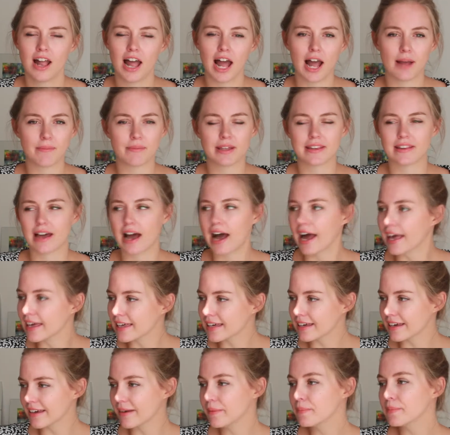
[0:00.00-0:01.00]
I mean, I
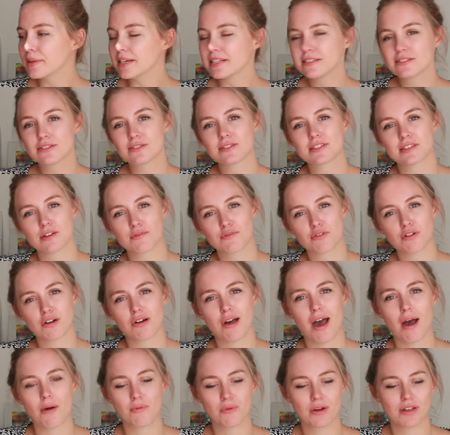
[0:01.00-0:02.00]
came into
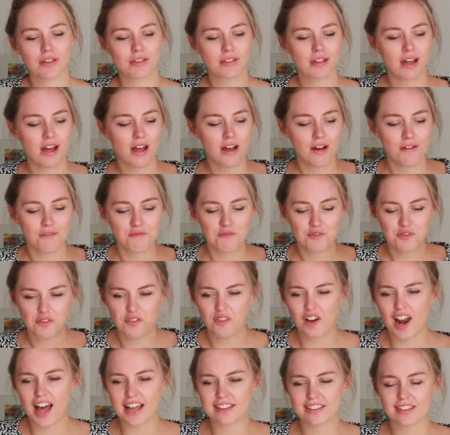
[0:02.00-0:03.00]
Sephora with
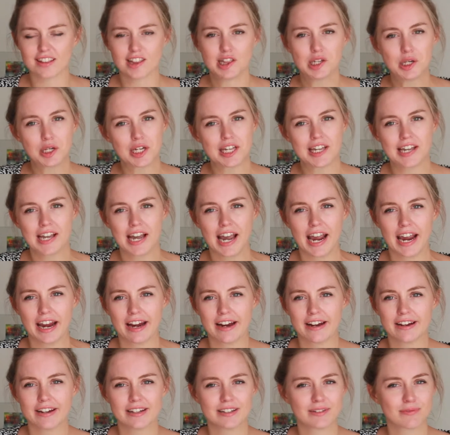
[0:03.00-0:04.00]
flat looking
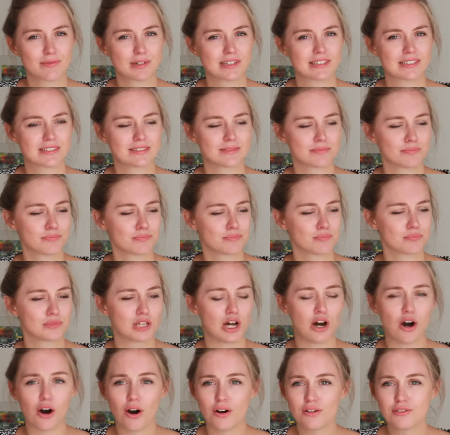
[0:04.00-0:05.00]
hair, it was
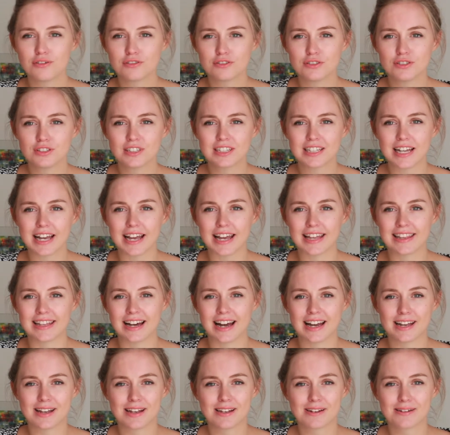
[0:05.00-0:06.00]
awful, and
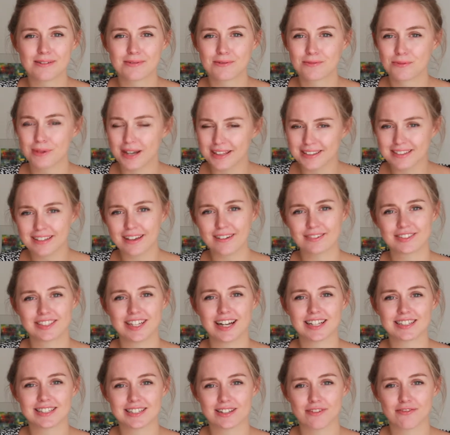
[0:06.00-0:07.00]
I went out
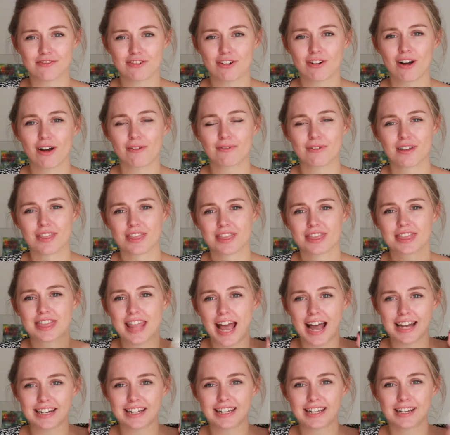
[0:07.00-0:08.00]
that Sephora with
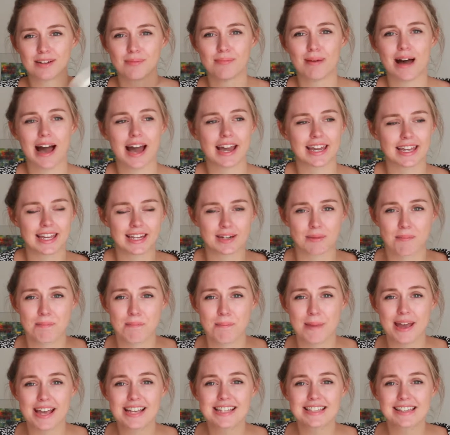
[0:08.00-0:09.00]
that in a bag, and
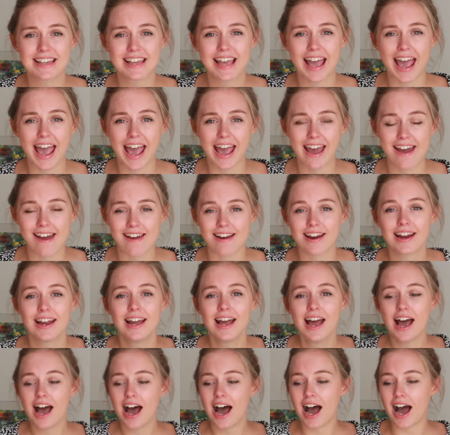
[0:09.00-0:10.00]
amazing hair.
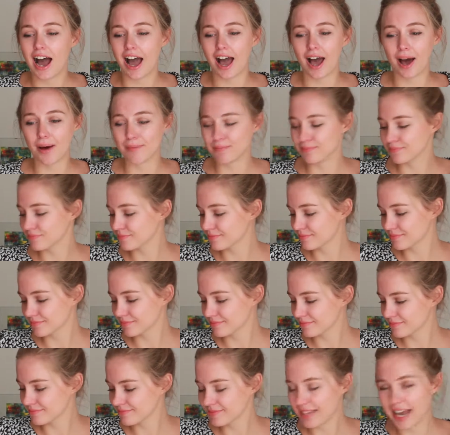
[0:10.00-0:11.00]

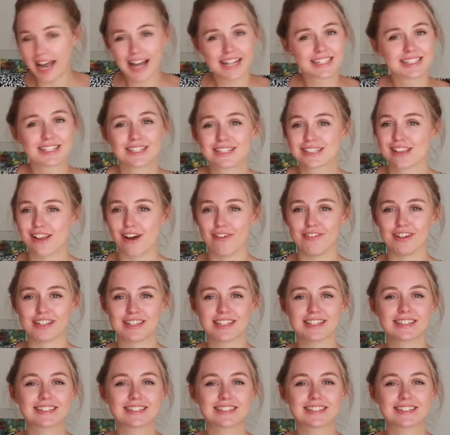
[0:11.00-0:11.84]
I just love it.